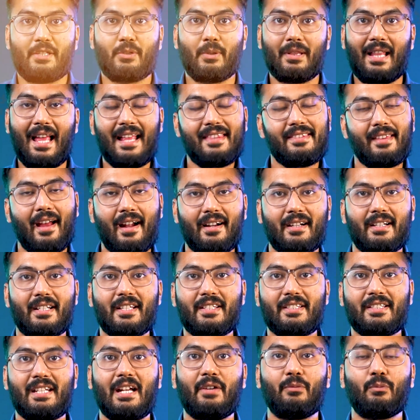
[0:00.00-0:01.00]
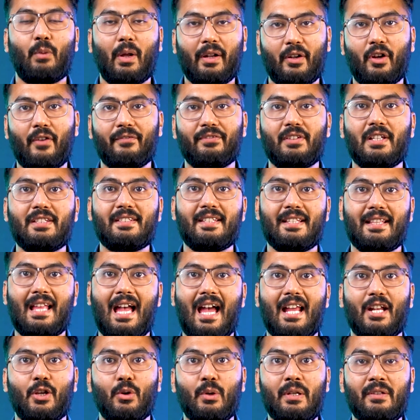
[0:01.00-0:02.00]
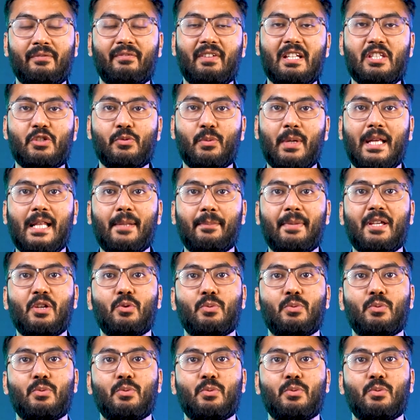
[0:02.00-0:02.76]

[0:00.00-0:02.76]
So let's understand one of the scenario in which we will be